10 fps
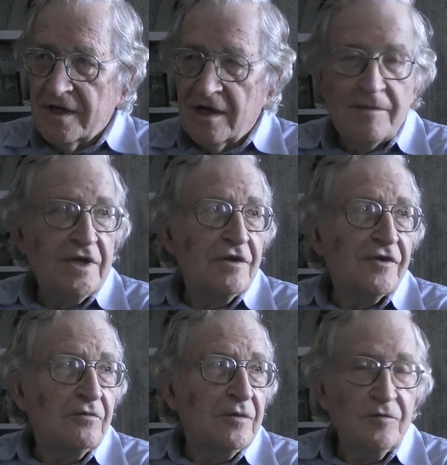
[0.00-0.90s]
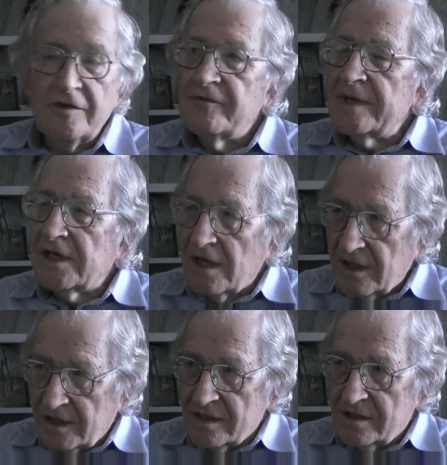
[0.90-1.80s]
If we've been
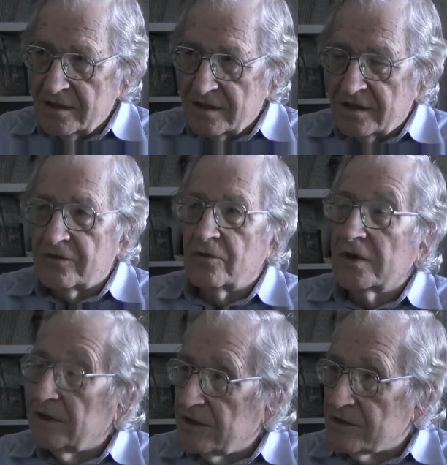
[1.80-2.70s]
lucky, and the world